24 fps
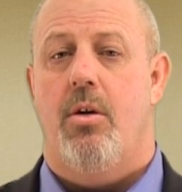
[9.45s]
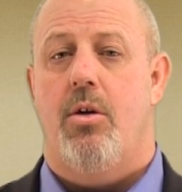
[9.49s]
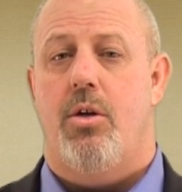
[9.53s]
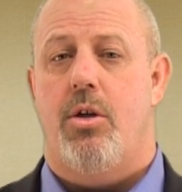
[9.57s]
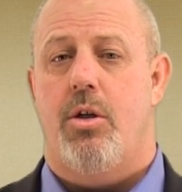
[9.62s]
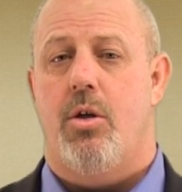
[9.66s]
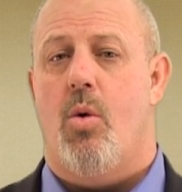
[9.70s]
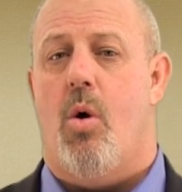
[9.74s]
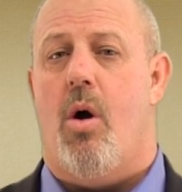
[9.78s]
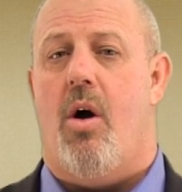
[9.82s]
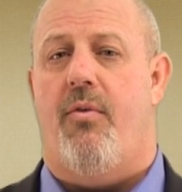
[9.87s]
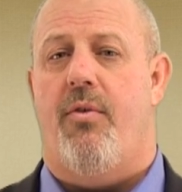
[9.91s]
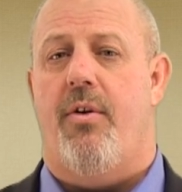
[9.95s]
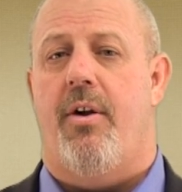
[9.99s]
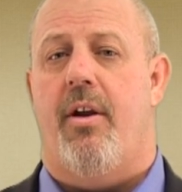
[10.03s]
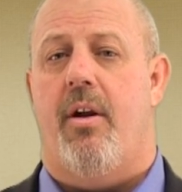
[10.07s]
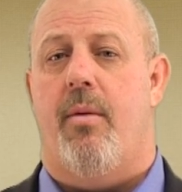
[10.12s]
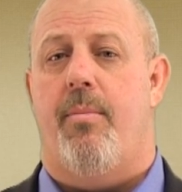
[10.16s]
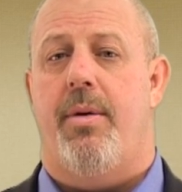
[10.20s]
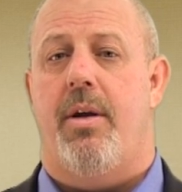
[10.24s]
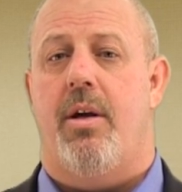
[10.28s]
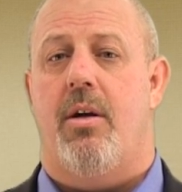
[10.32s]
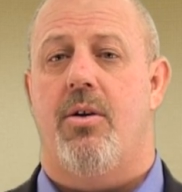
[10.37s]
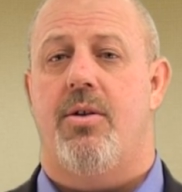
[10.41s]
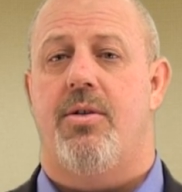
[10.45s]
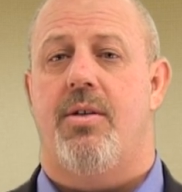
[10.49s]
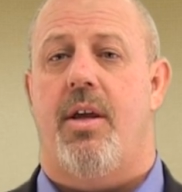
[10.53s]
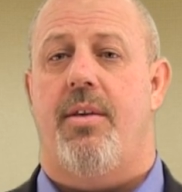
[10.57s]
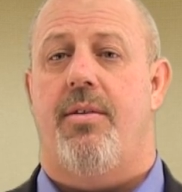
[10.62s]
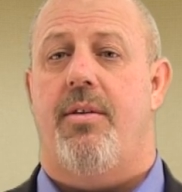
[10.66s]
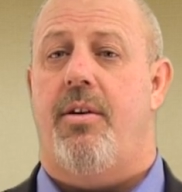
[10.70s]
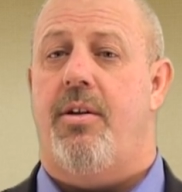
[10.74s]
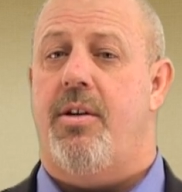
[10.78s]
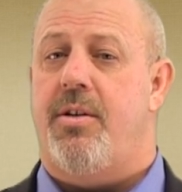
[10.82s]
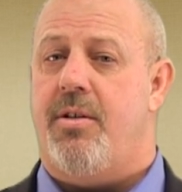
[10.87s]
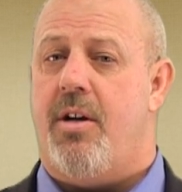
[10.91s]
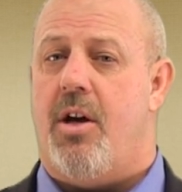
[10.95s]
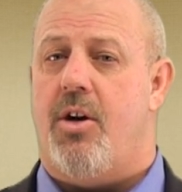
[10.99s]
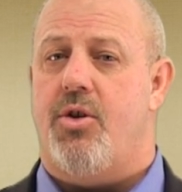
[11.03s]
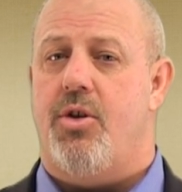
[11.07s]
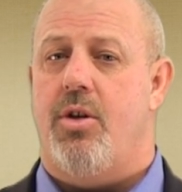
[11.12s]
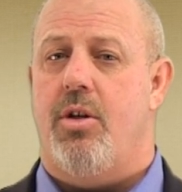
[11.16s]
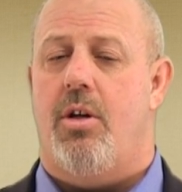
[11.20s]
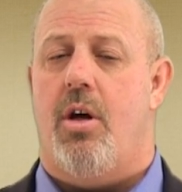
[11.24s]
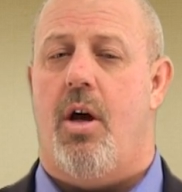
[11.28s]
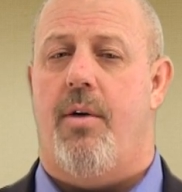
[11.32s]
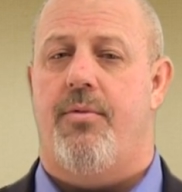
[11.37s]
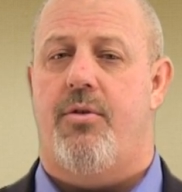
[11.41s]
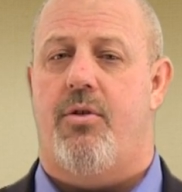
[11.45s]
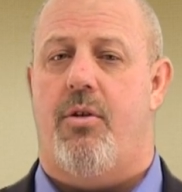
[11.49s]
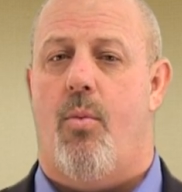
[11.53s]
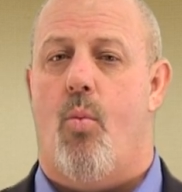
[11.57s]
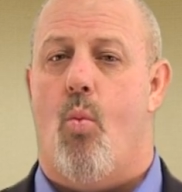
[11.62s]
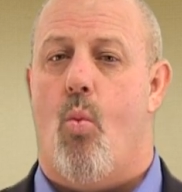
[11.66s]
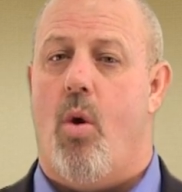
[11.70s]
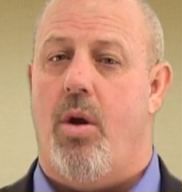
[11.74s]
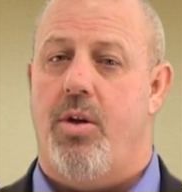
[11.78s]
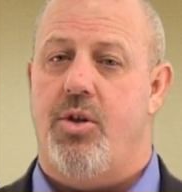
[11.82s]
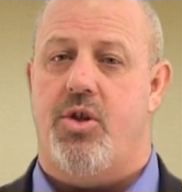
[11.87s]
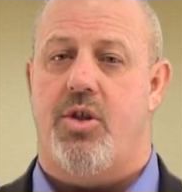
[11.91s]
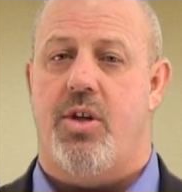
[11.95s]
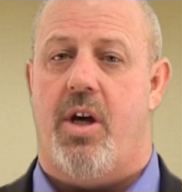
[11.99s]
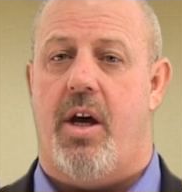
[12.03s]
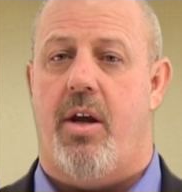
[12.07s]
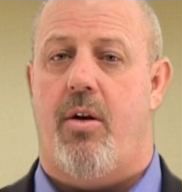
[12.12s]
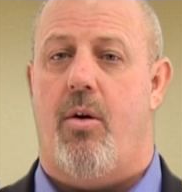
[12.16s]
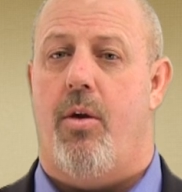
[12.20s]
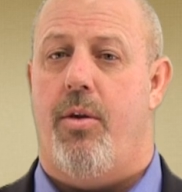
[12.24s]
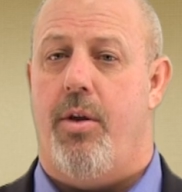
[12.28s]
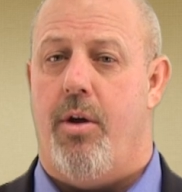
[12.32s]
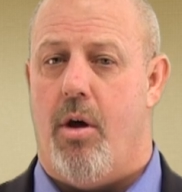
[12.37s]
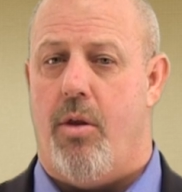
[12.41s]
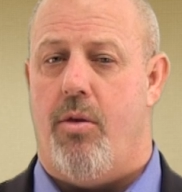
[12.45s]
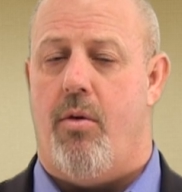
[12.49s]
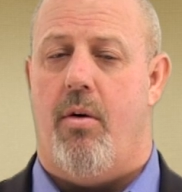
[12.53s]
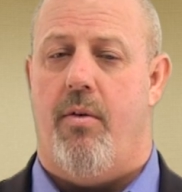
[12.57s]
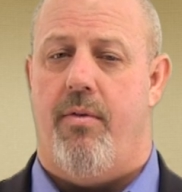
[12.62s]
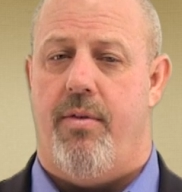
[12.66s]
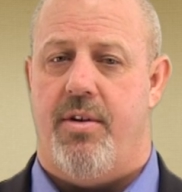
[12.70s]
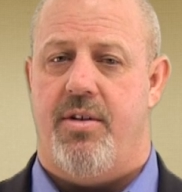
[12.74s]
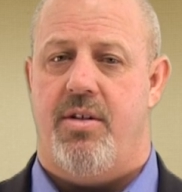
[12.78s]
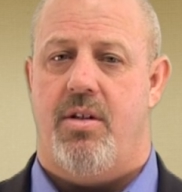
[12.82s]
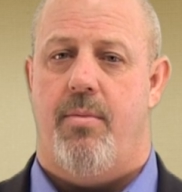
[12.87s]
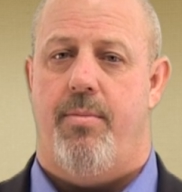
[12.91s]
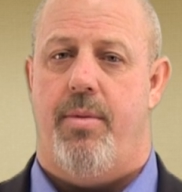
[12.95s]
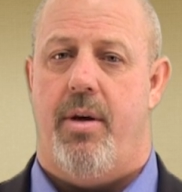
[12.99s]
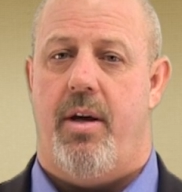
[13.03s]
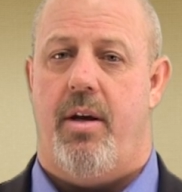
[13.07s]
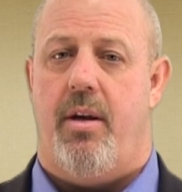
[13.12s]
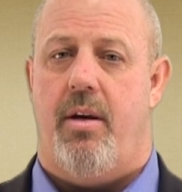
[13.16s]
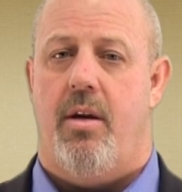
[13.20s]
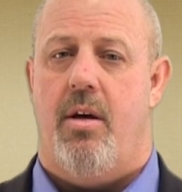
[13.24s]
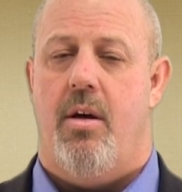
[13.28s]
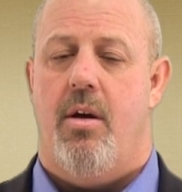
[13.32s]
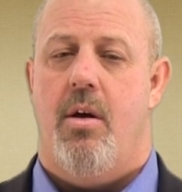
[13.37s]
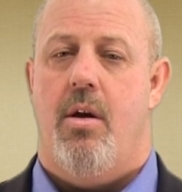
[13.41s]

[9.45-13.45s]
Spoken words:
Too often it appears that the discussion comes from one side or the other of this debate,